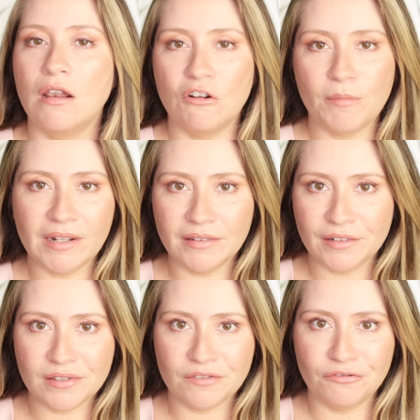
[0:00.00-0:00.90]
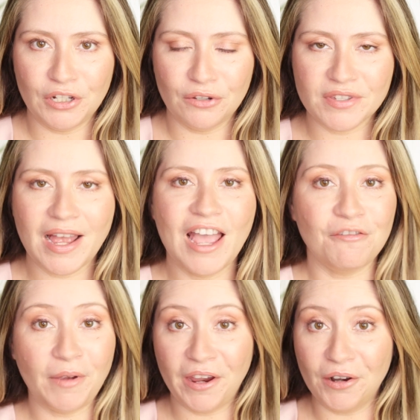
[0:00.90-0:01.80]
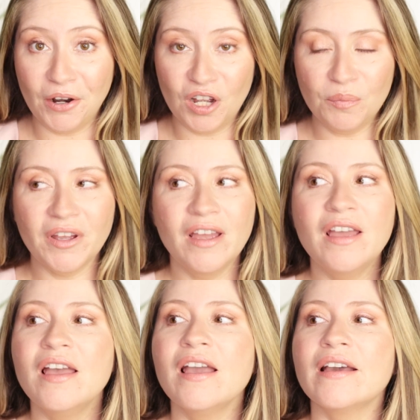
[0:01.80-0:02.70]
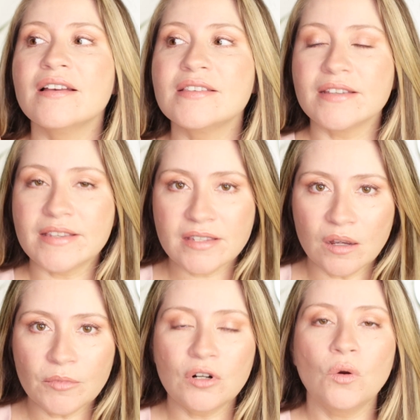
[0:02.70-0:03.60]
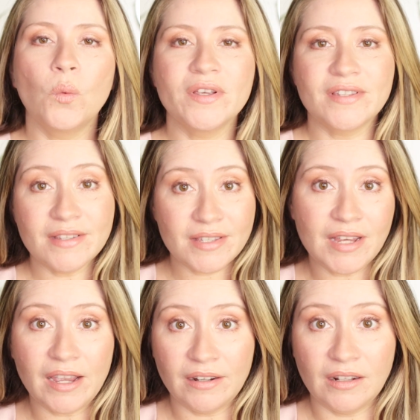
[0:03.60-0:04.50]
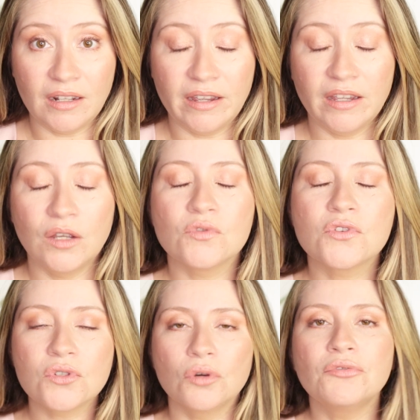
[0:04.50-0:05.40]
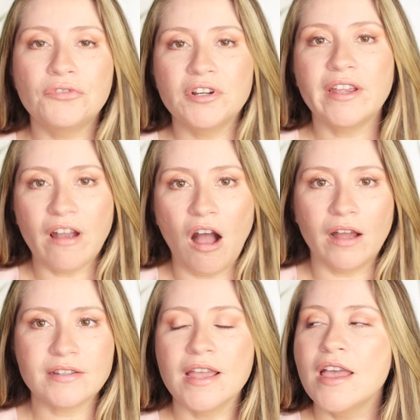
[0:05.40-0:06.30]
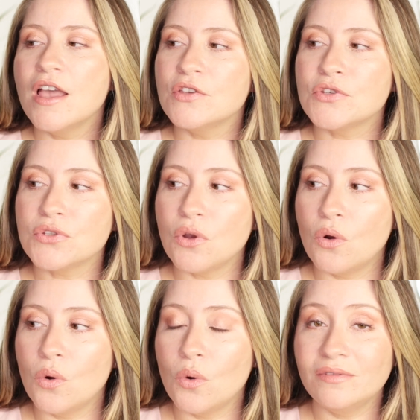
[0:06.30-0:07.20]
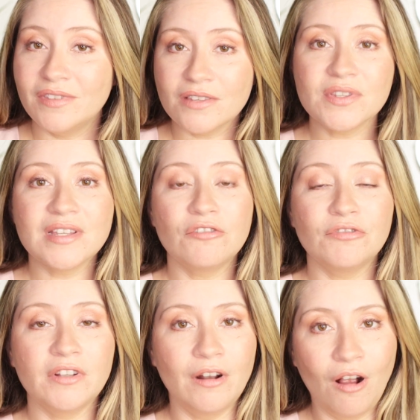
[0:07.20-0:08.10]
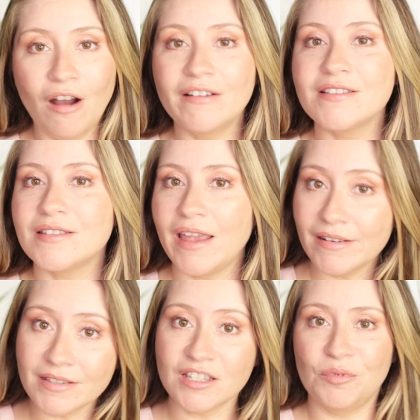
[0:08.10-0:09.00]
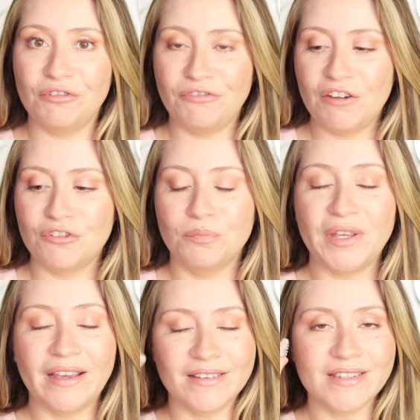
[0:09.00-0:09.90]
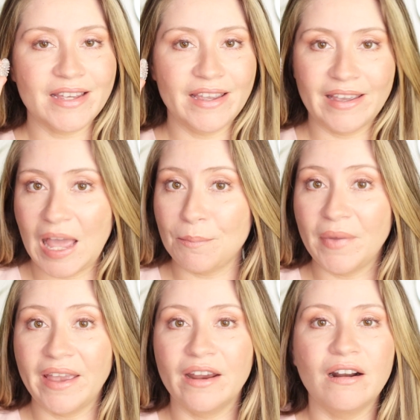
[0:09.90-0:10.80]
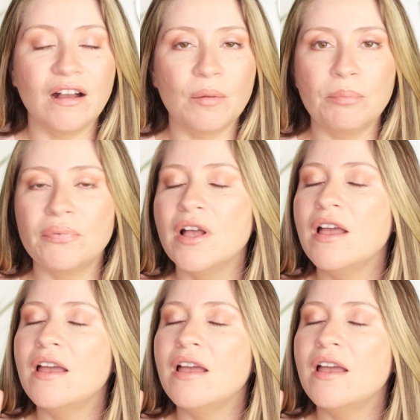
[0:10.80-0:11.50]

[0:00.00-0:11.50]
a lot of my latest videos, I have my hair up, because the summer was insane in LA. It was so freaking hot. So this was definitely an August and summer favorite, because it kept my hair up